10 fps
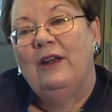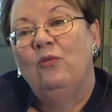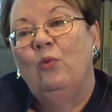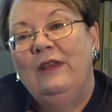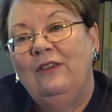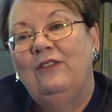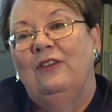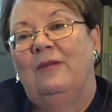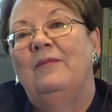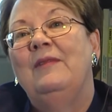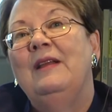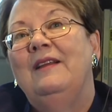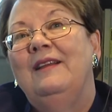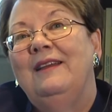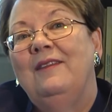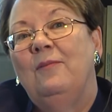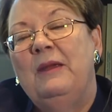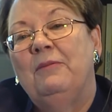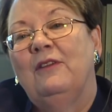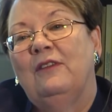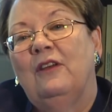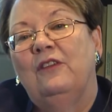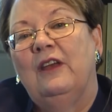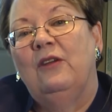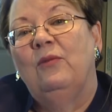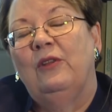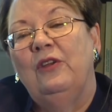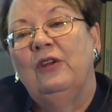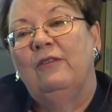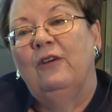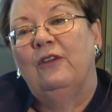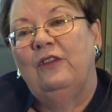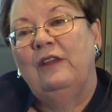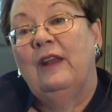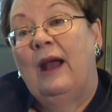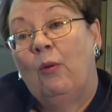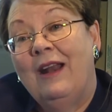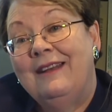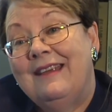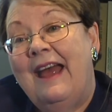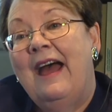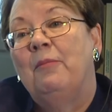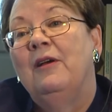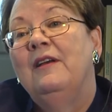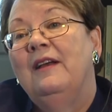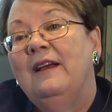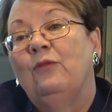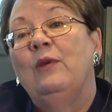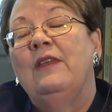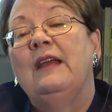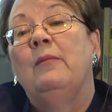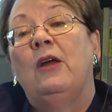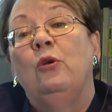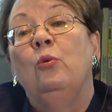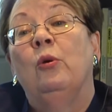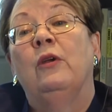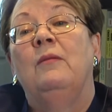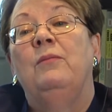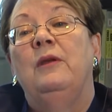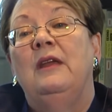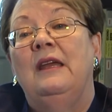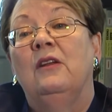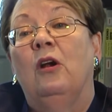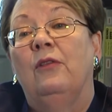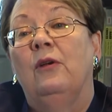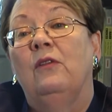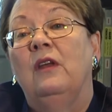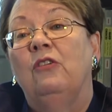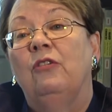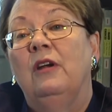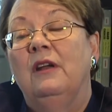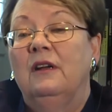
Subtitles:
and wisdom in the people associated with the university that I want to tap as we think about who we're going to be in our third century.